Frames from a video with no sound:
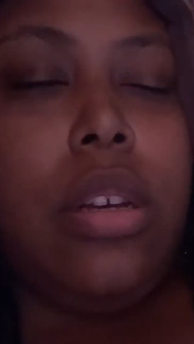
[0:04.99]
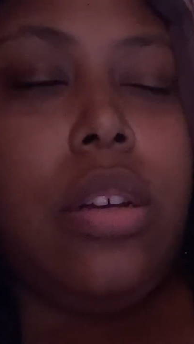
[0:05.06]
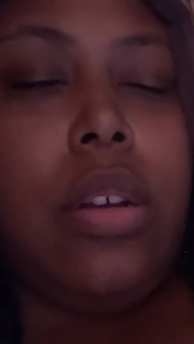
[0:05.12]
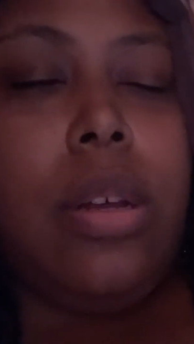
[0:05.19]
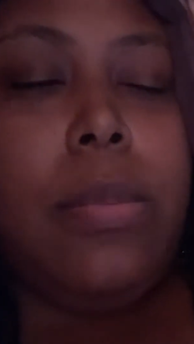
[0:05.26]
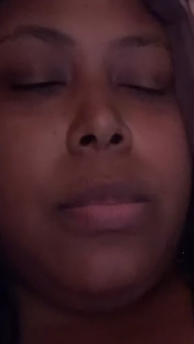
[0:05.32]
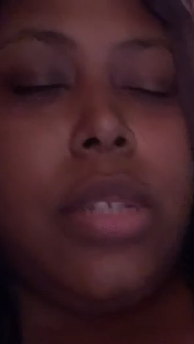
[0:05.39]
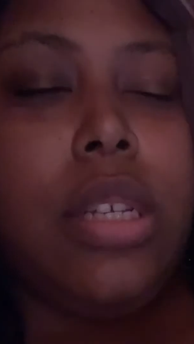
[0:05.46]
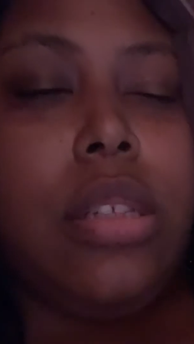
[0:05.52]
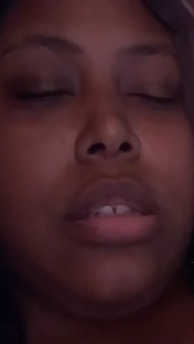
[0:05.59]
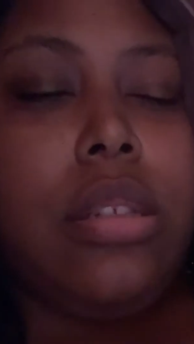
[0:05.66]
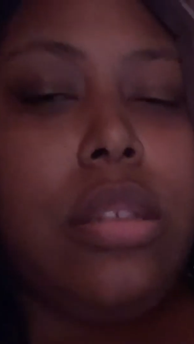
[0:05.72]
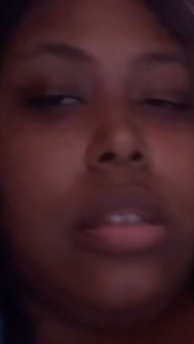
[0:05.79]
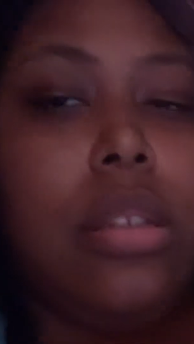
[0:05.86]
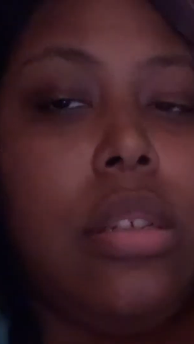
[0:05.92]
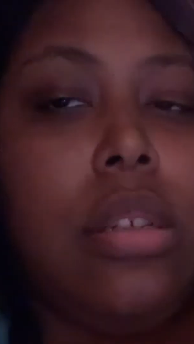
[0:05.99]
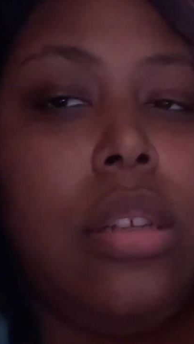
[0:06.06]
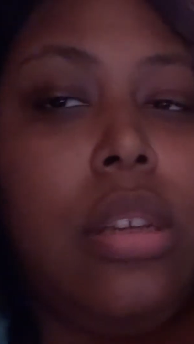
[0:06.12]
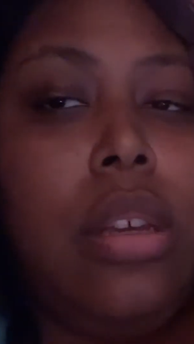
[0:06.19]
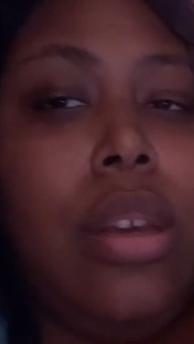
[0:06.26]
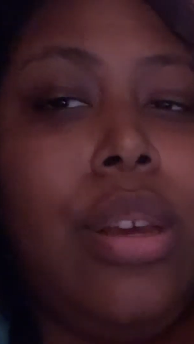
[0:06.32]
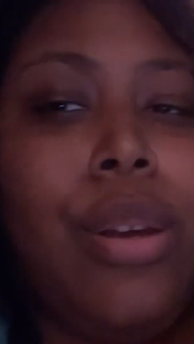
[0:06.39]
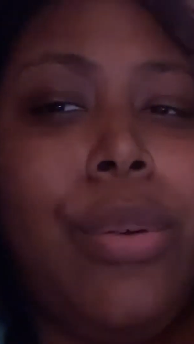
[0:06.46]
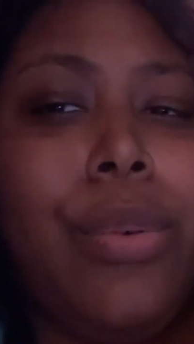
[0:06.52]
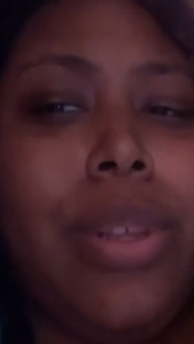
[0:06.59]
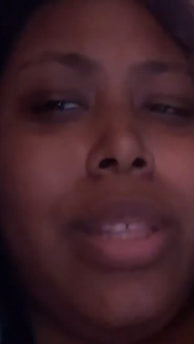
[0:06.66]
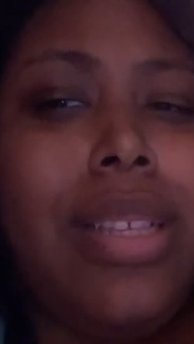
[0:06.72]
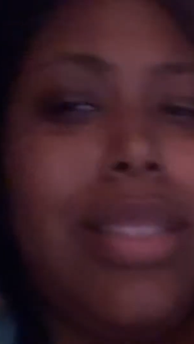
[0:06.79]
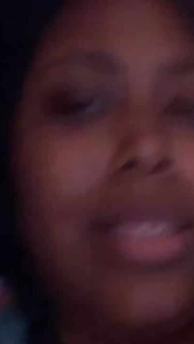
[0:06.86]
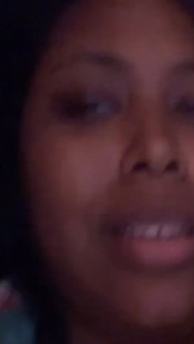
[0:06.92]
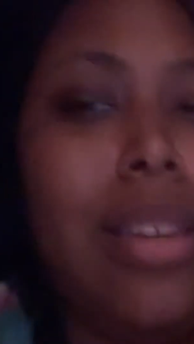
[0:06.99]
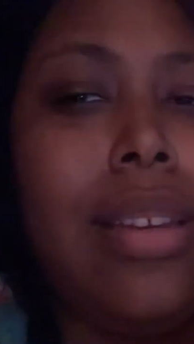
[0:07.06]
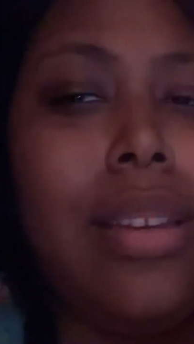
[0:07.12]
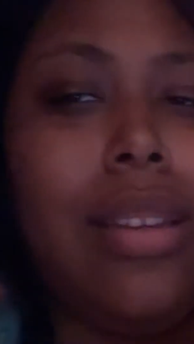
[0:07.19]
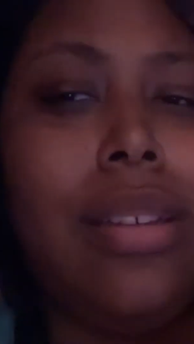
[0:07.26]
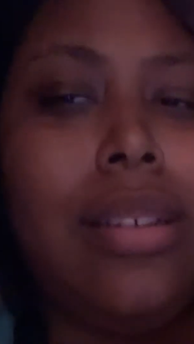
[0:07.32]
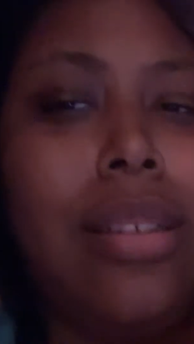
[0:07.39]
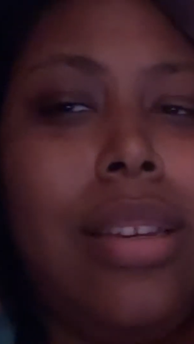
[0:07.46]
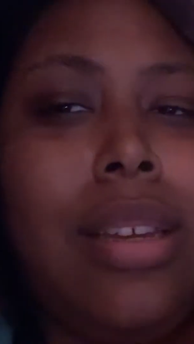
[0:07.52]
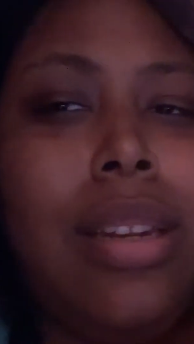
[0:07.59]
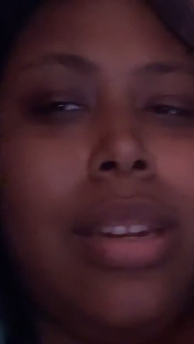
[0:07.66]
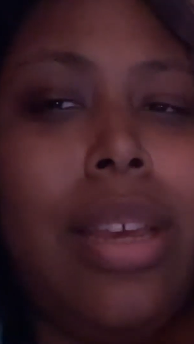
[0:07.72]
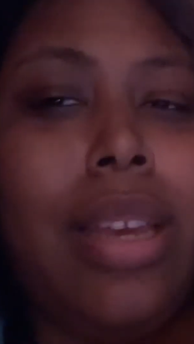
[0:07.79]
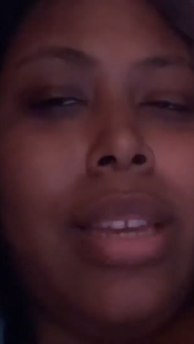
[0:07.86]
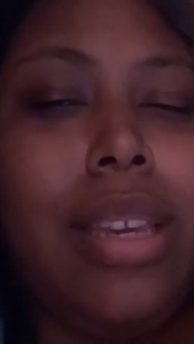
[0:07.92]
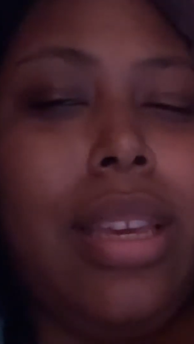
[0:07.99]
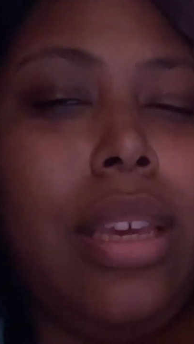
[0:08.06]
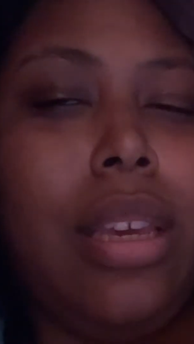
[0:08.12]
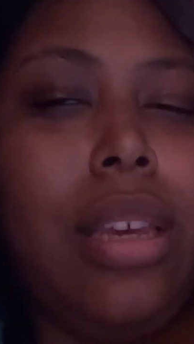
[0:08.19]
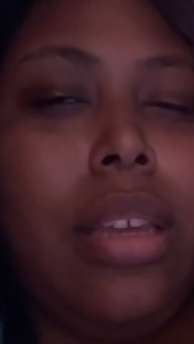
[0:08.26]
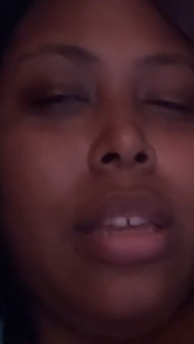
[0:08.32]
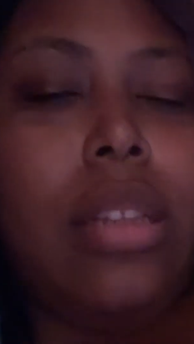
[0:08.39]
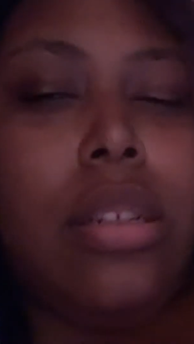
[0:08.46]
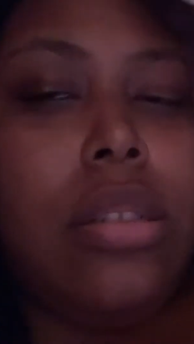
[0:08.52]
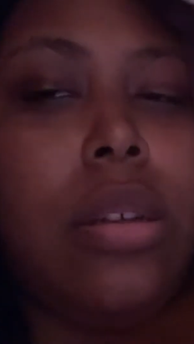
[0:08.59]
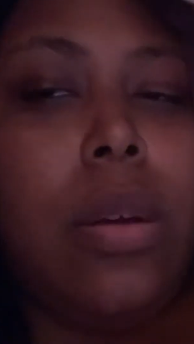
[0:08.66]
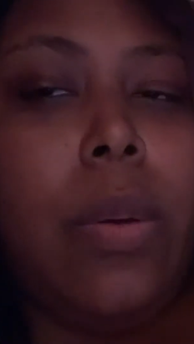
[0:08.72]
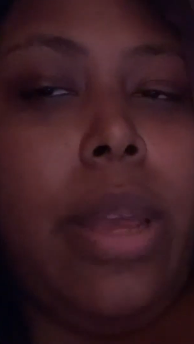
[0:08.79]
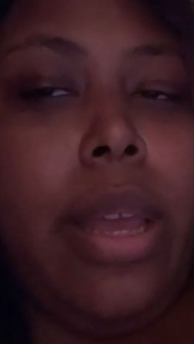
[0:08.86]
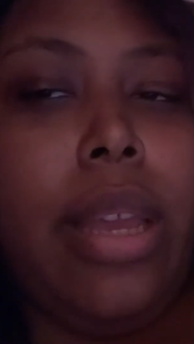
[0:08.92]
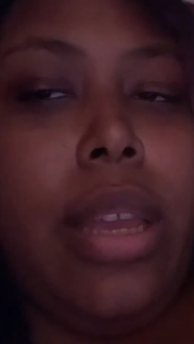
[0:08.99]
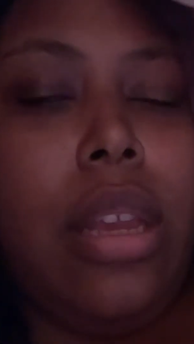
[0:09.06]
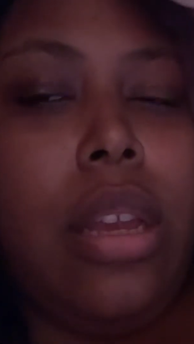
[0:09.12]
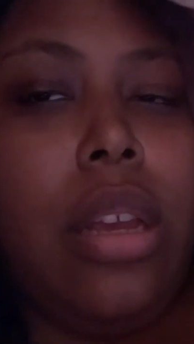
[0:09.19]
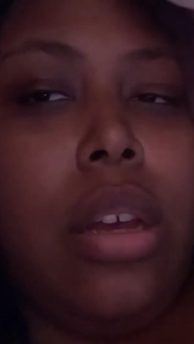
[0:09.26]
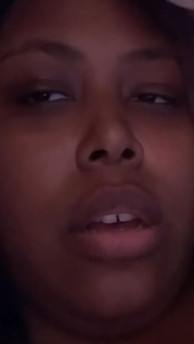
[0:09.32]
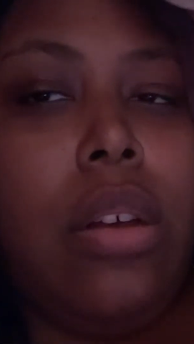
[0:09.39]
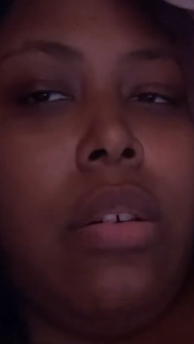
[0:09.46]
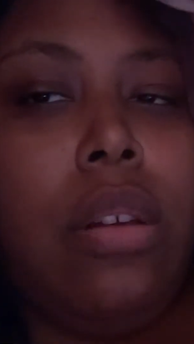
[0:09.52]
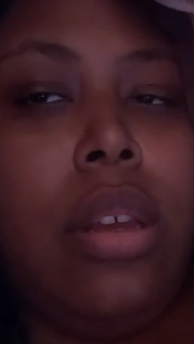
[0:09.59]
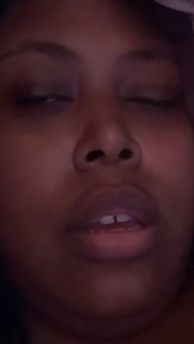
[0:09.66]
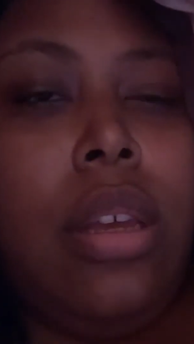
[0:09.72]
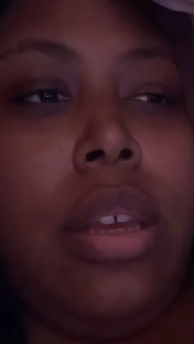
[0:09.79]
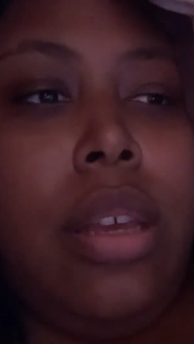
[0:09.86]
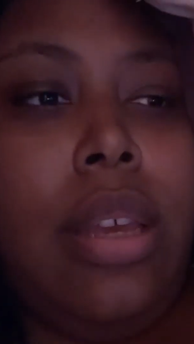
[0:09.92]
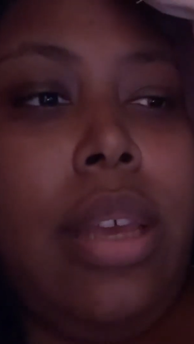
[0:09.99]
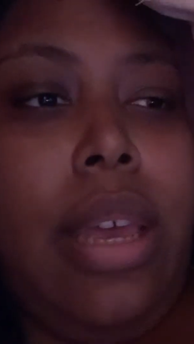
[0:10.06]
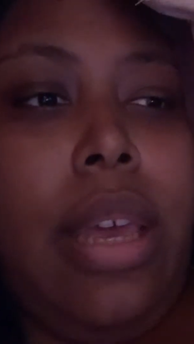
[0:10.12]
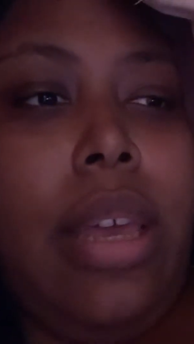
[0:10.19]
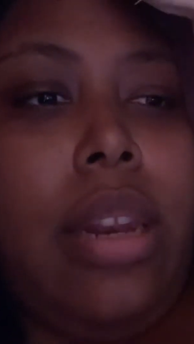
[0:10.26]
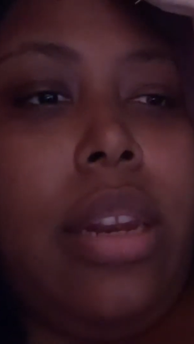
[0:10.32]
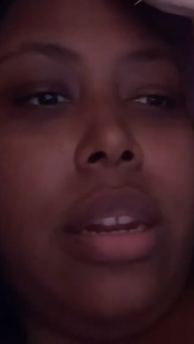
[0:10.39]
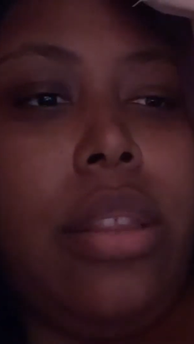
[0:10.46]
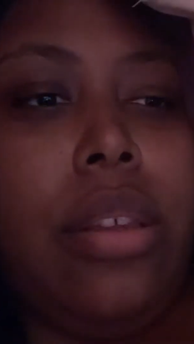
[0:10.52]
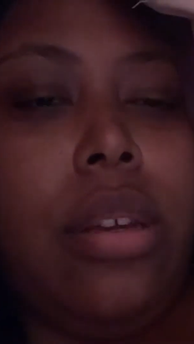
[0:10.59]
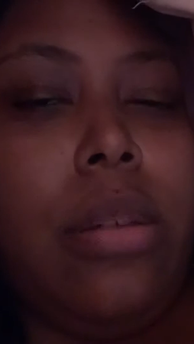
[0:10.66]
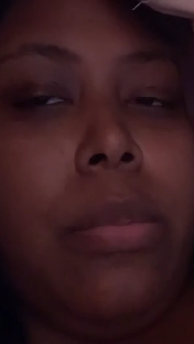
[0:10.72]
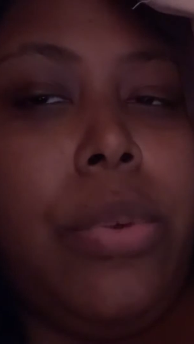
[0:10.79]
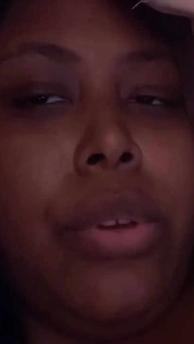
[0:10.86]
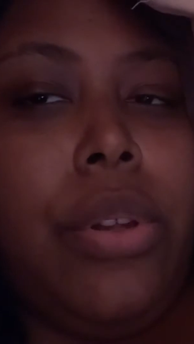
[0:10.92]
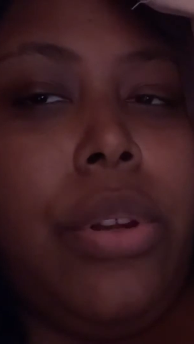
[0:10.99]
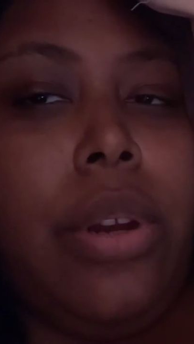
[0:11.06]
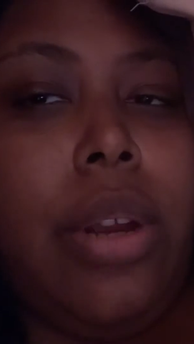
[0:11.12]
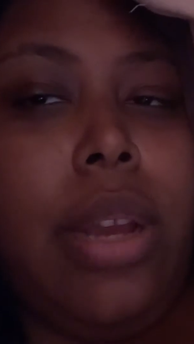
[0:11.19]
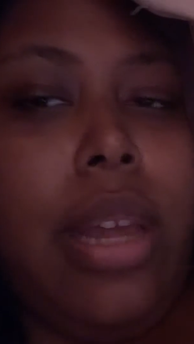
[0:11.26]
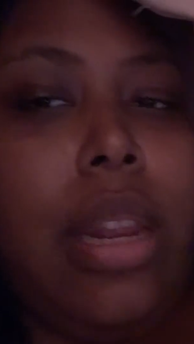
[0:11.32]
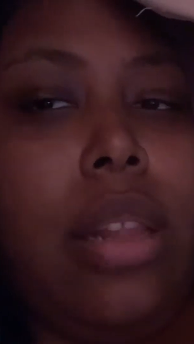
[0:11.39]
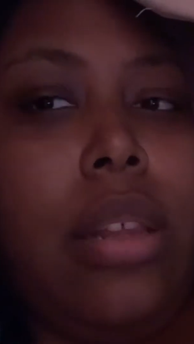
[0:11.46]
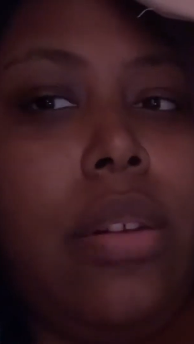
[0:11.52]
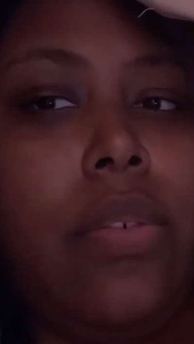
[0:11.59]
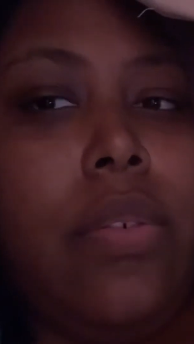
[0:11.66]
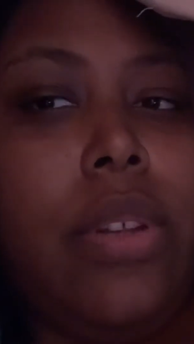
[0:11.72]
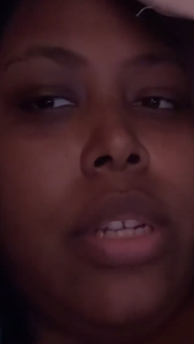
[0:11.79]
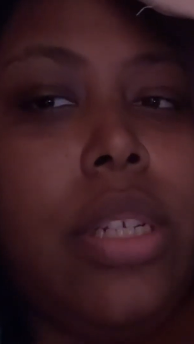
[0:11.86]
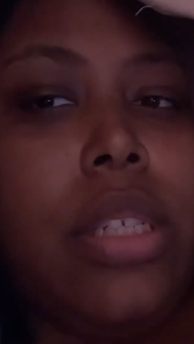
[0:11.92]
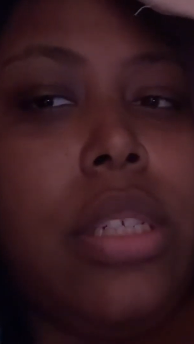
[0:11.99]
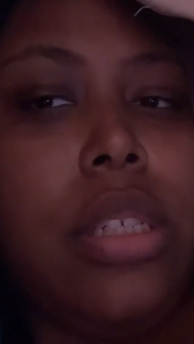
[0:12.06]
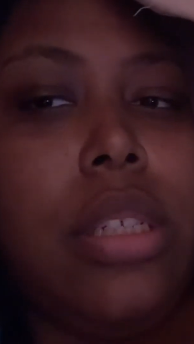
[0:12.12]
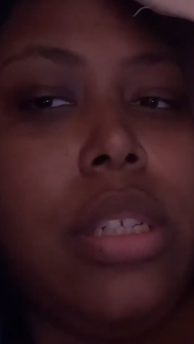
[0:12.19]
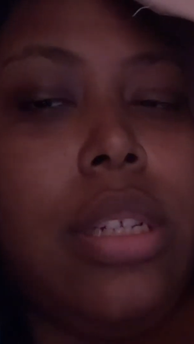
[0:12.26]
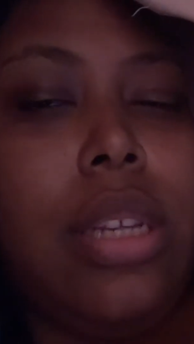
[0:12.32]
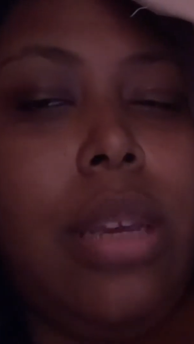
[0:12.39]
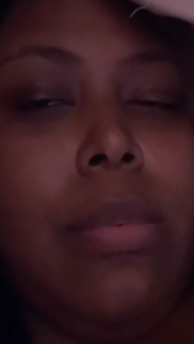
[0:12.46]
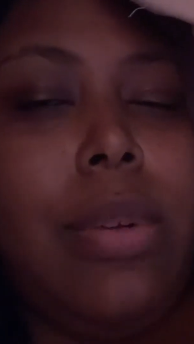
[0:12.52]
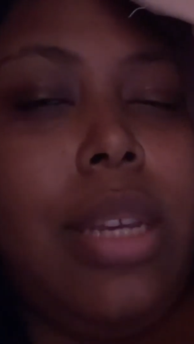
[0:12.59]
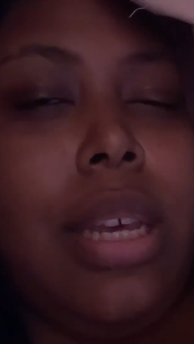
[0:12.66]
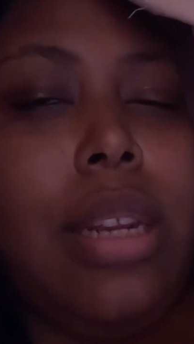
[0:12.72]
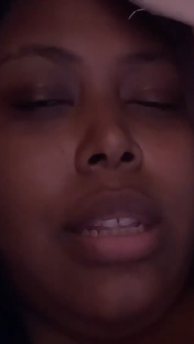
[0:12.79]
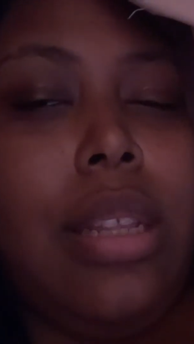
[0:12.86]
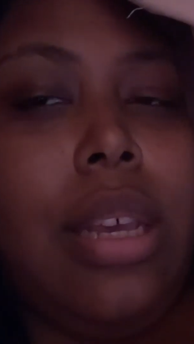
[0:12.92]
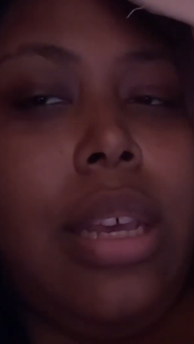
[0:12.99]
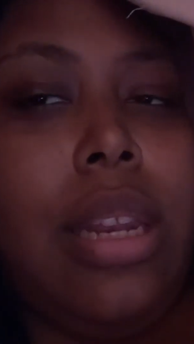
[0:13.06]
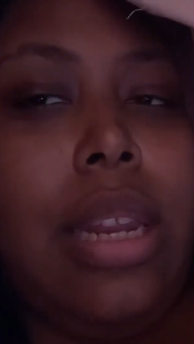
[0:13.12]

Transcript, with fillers: I'm just really sick and I can't, there's no way I can go edit at the computer. I got a little footage today, but not a lot.